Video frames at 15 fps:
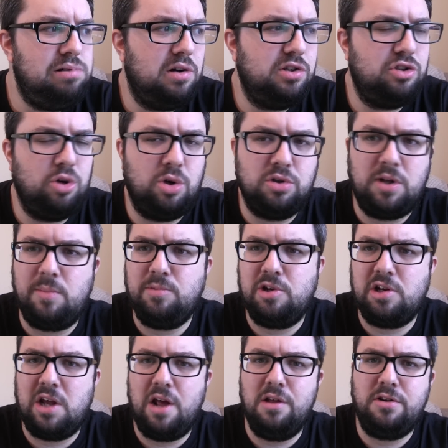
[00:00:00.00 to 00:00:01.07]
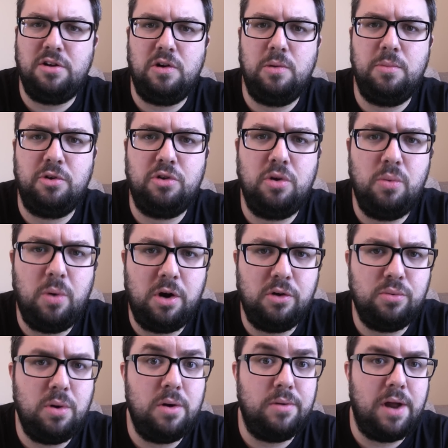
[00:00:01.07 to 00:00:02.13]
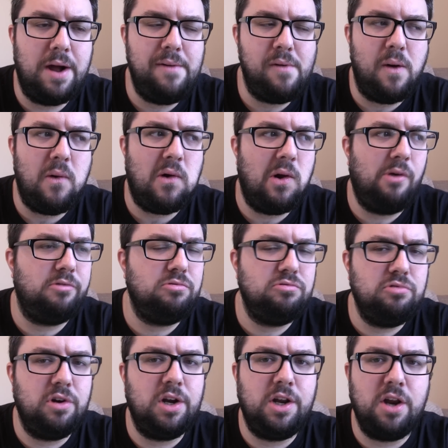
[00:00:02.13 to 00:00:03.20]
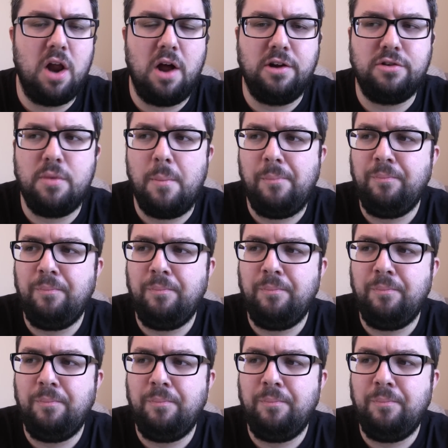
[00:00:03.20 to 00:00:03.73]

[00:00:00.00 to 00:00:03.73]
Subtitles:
Sort of tempted to get the tiramisu one as well now. That was really nice.